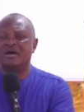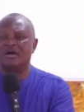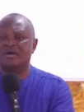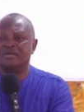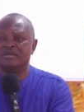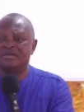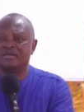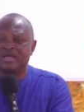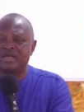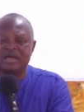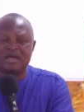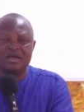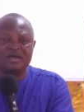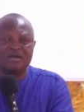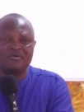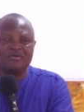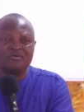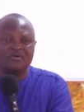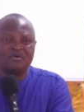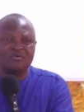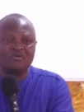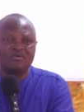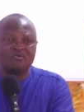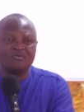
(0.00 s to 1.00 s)
there,
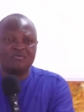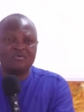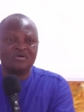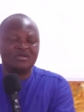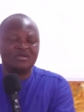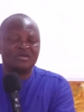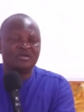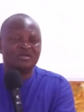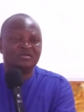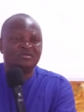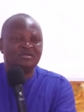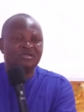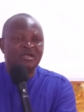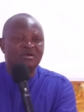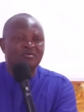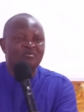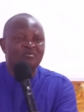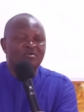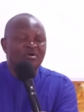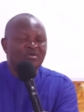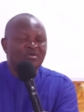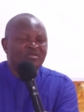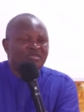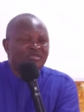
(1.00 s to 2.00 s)
were, there
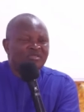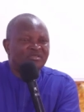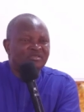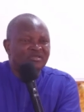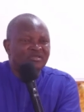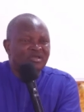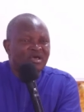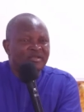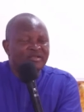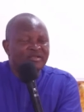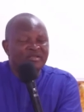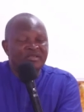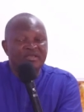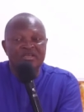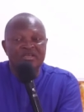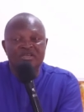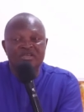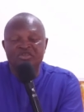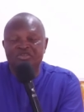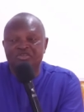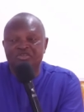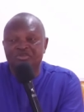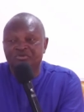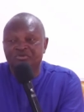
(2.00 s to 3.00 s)
was an
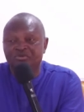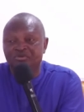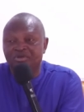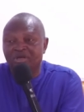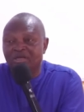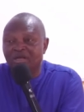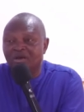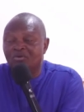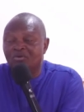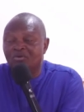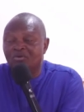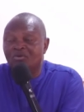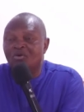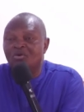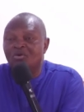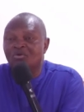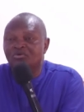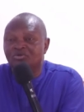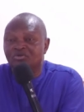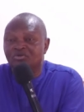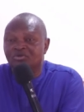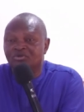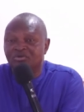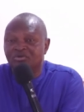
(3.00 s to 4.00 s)
issue that
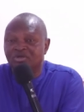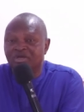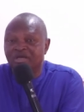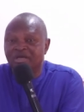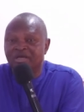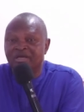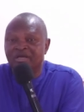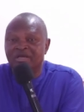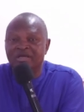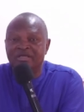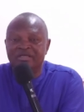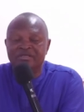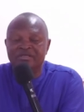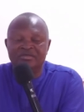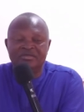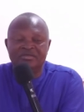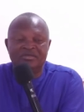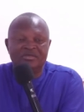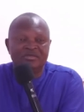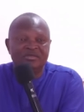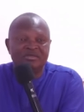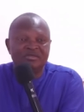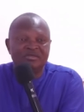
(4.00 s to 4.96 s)
arose against